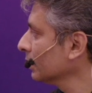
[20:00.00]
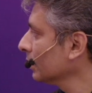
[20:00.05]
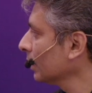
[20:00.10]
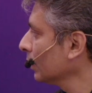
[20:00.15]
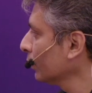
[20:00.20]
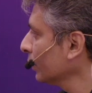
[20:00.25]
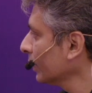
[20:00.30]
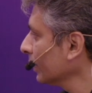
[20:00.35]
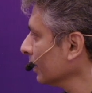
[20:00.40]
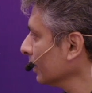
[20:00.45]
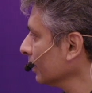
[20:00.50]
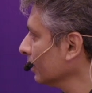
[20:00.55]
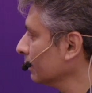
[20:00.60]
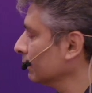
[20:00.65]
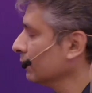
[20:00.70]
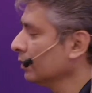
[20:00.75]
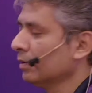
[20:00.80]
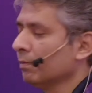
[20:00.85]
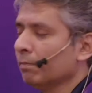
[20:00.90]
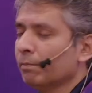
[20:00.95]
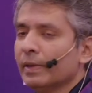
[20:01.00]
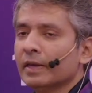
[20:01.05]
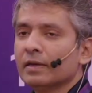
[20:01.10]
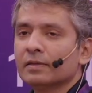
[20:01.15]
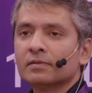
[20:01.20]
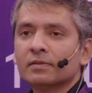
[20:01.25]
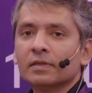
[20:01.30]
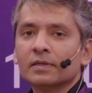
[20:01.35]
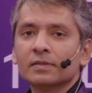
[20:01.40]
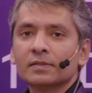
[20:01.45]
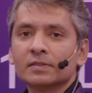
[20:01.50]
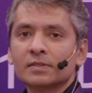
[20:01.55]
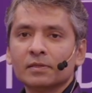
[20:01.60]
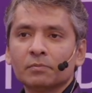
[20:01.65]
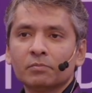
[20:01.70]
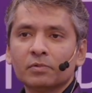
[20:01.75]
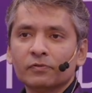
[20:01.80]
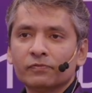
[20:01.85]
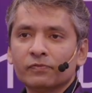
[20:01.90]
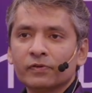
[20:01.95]
how we can make things
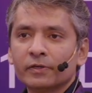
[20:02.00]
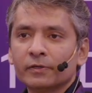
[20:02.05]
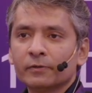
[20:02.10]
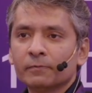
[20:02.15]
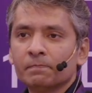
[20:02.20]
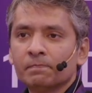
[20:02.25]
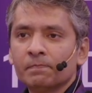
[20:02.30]
simpler for you.